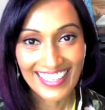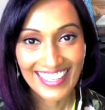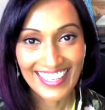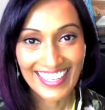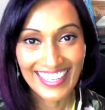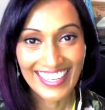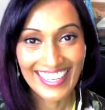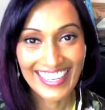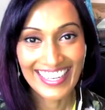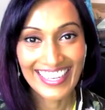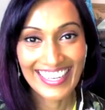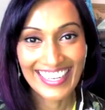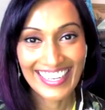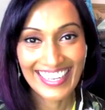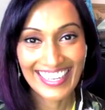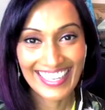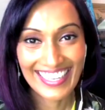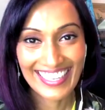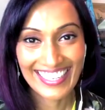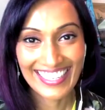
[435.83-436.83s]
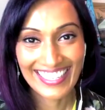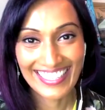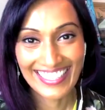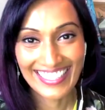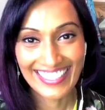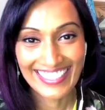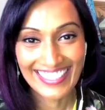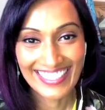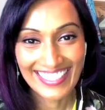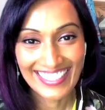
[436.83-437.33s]

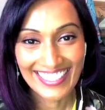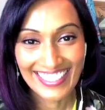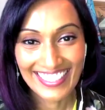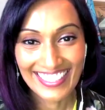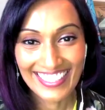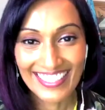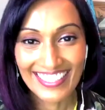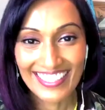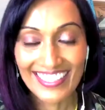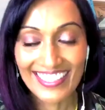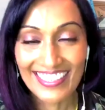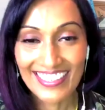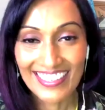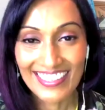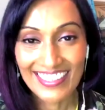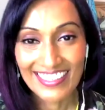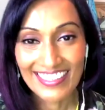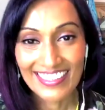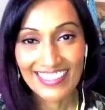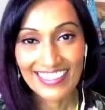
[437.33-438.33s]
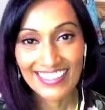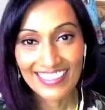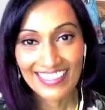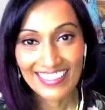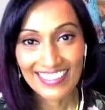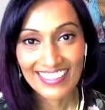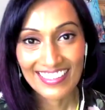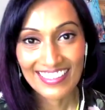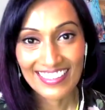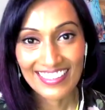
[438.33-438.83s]

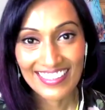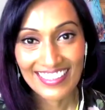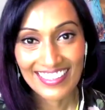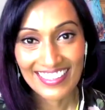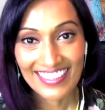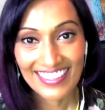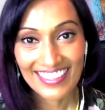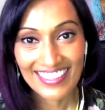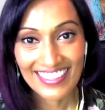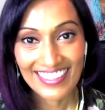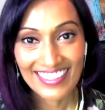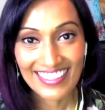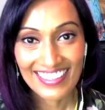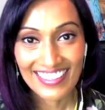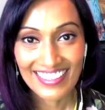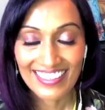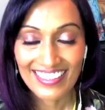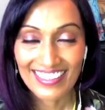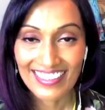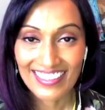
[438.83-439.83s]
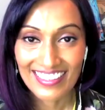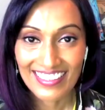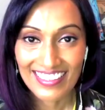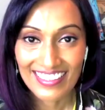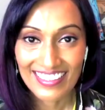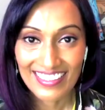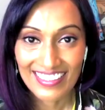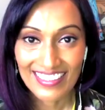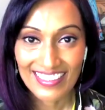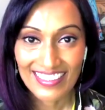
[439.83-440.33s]

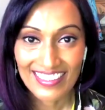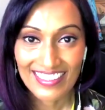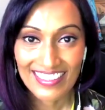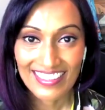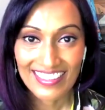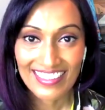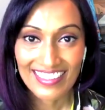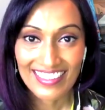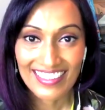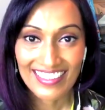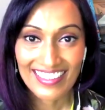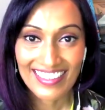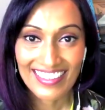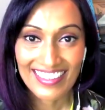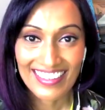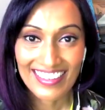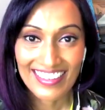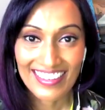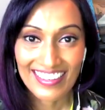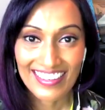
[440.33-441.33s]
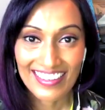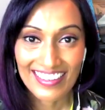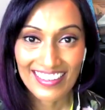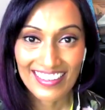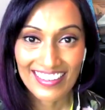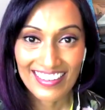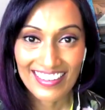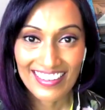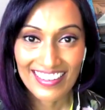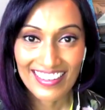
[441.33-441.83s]

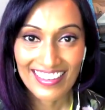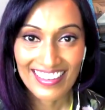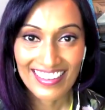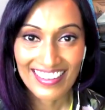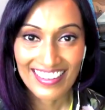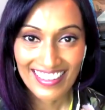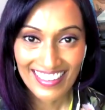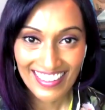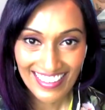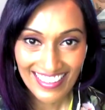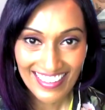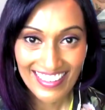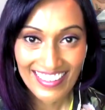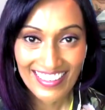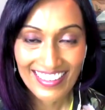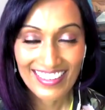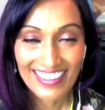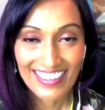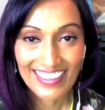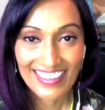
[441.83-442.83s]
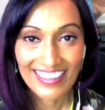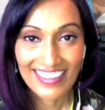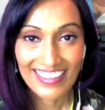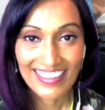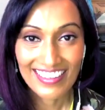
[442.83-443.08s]
This person isn't speaking.